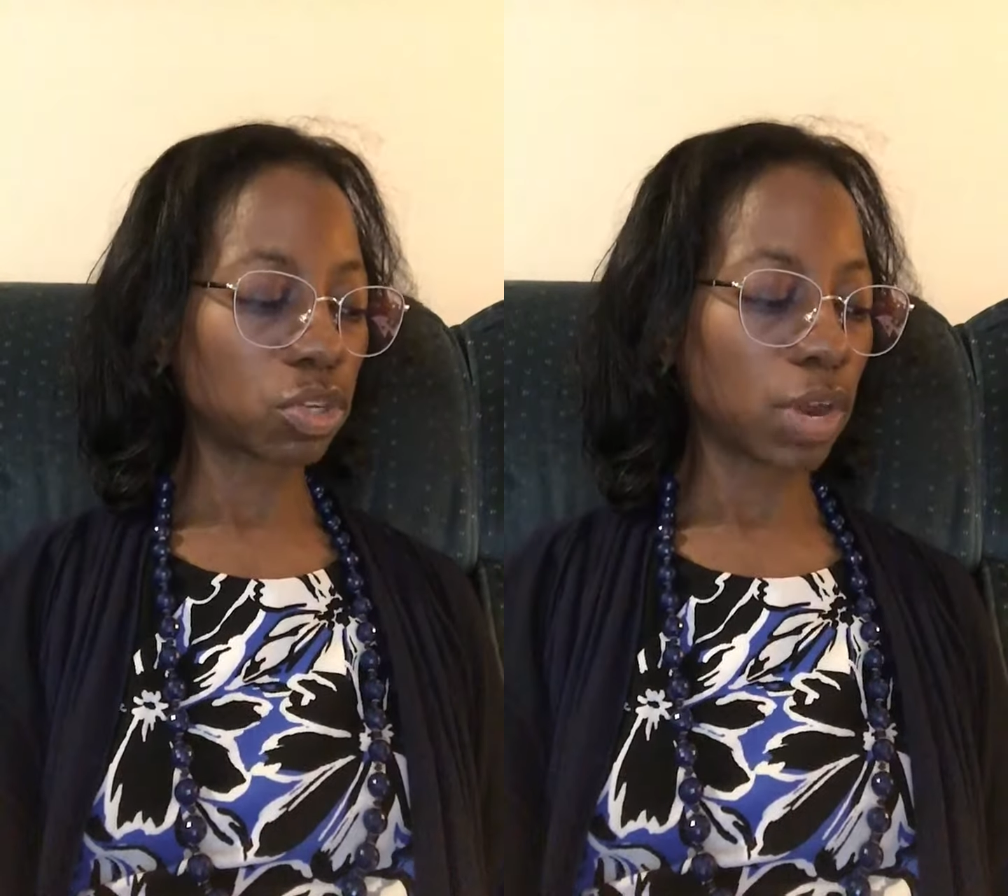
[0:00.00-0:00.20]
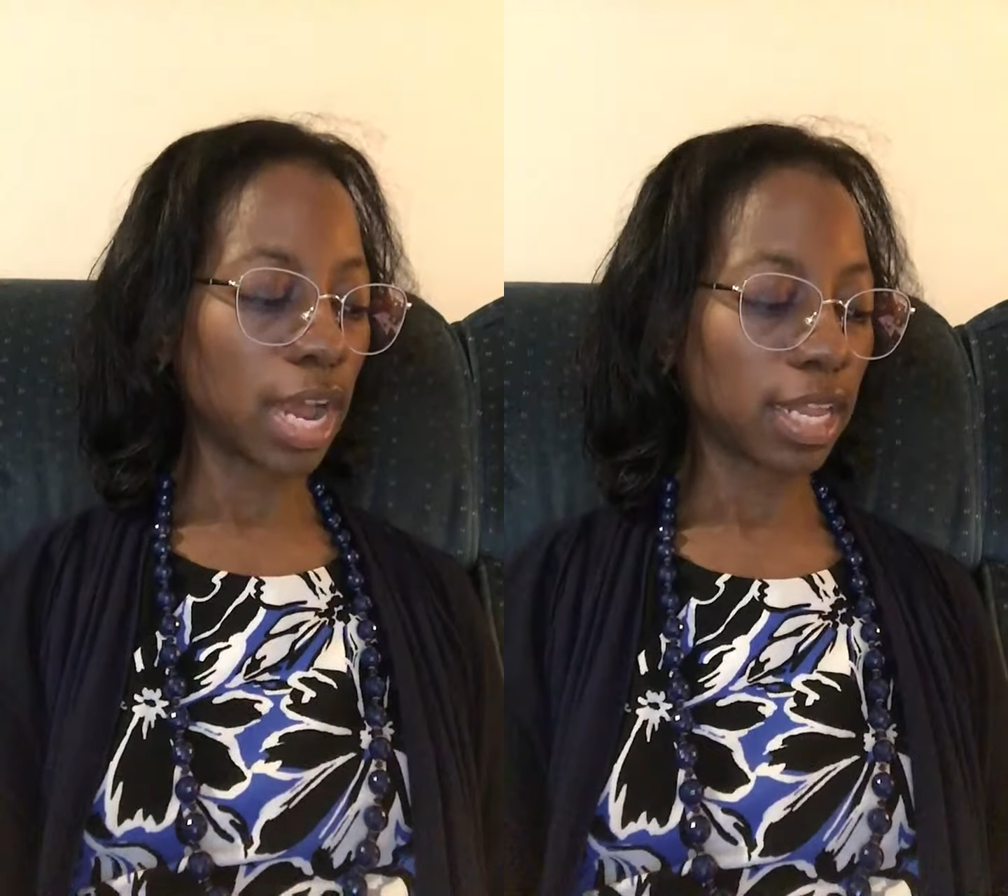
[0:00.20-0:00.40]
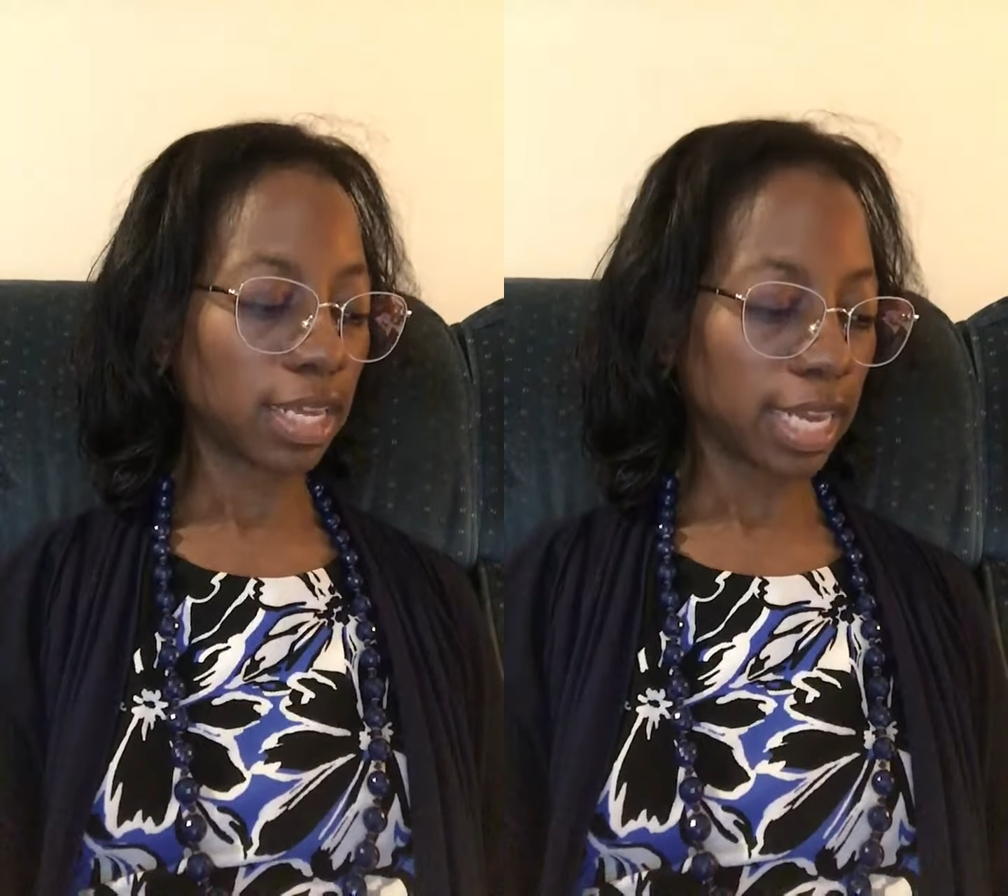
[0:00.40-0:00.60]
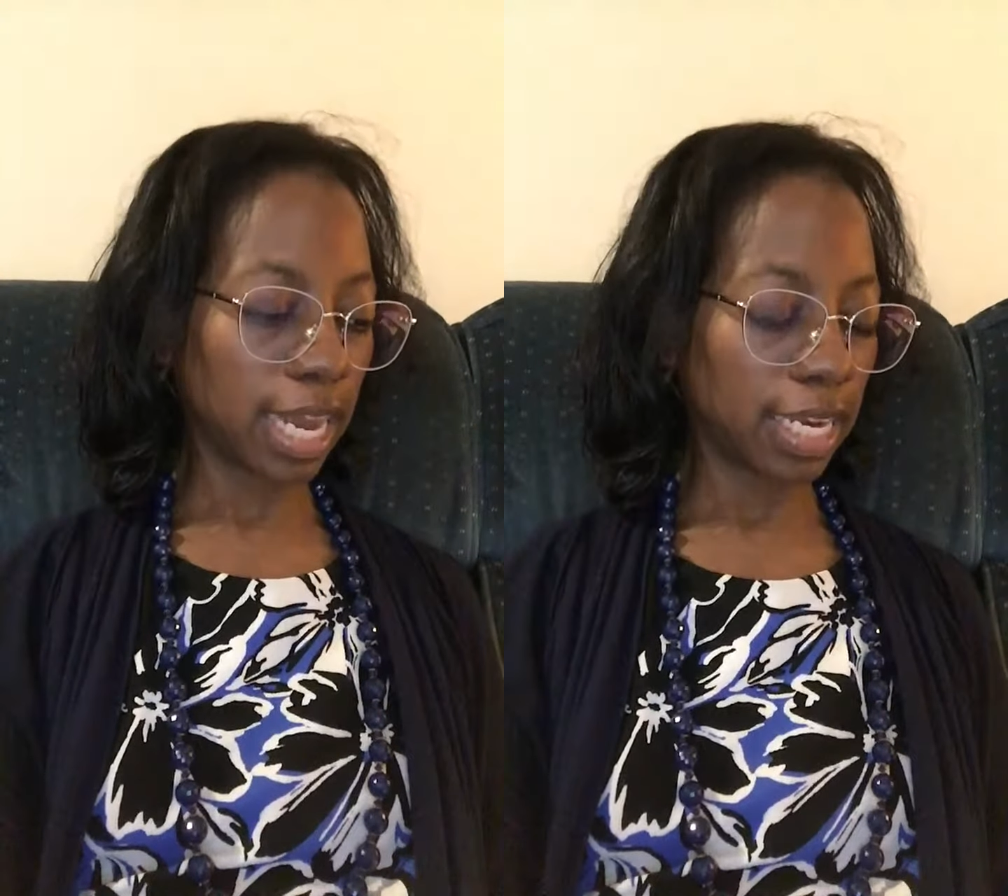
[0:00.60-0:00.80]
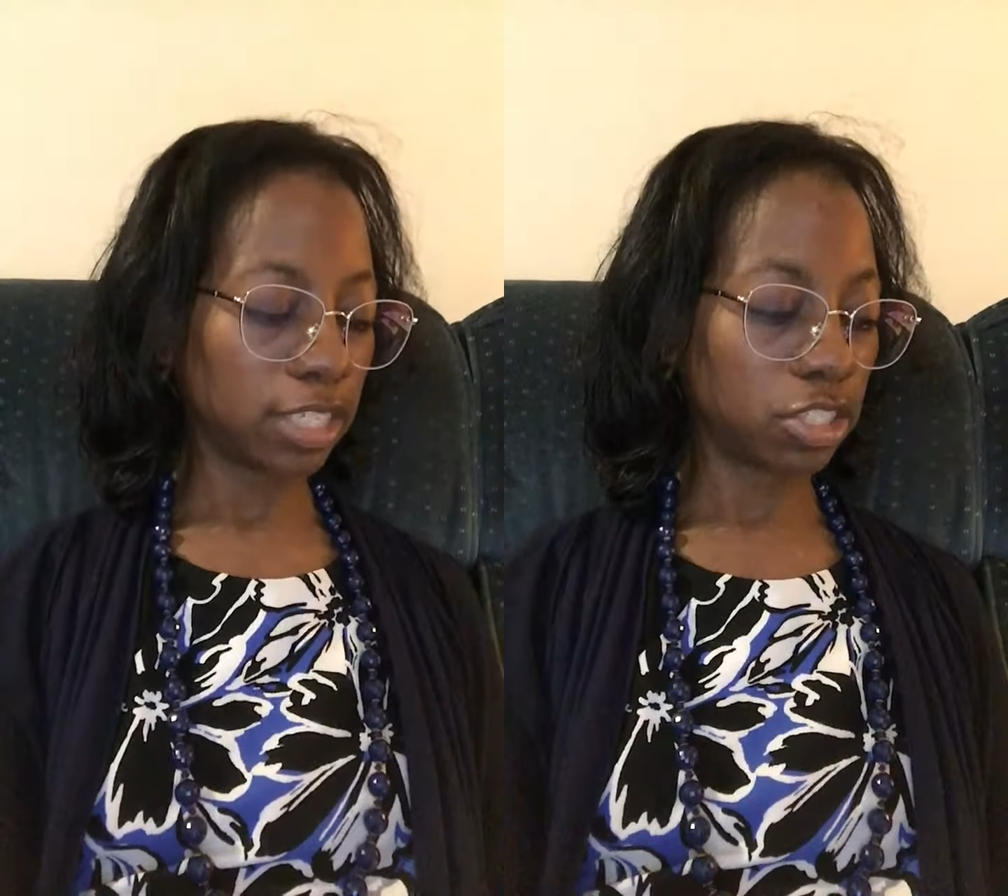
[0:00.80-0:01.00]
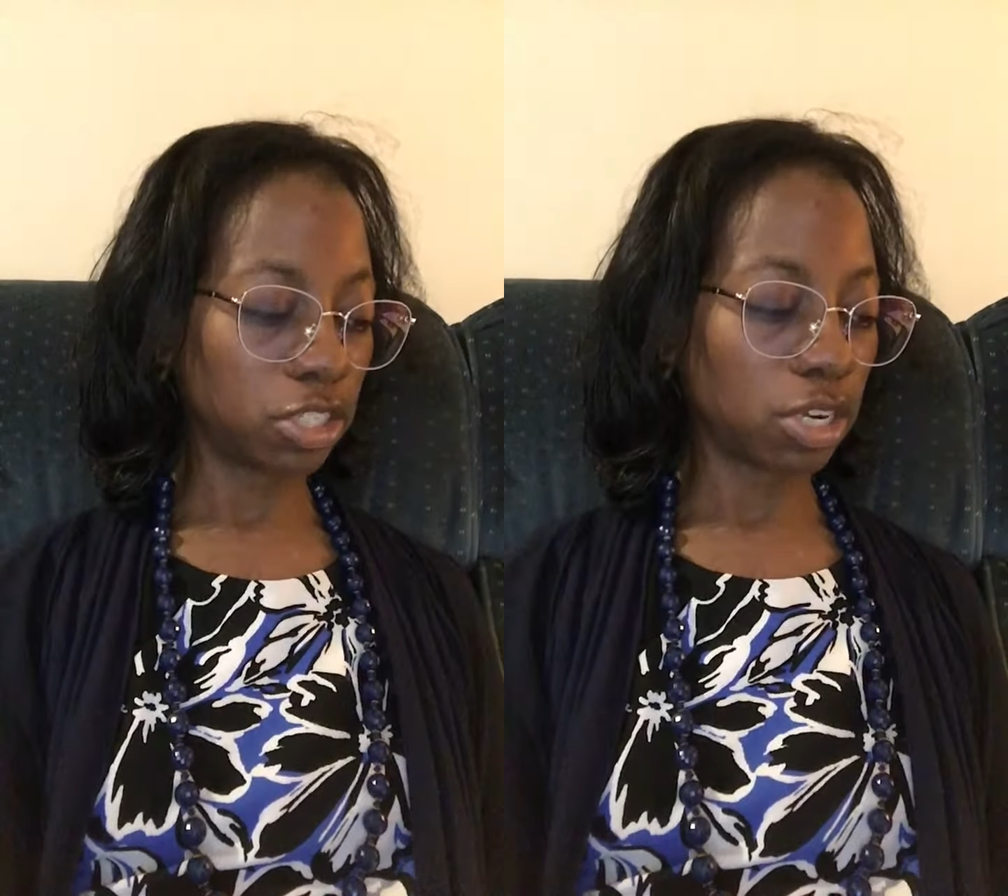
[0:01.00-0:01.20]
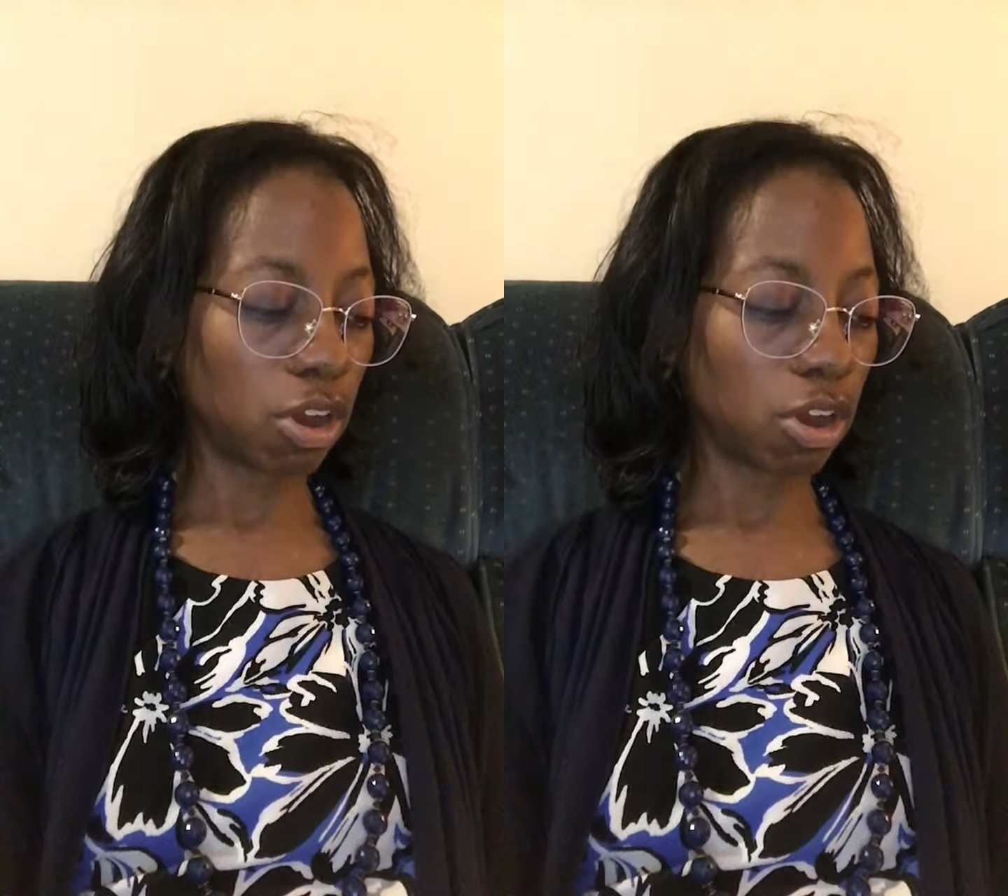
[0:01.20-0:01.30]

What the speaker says: are allocated should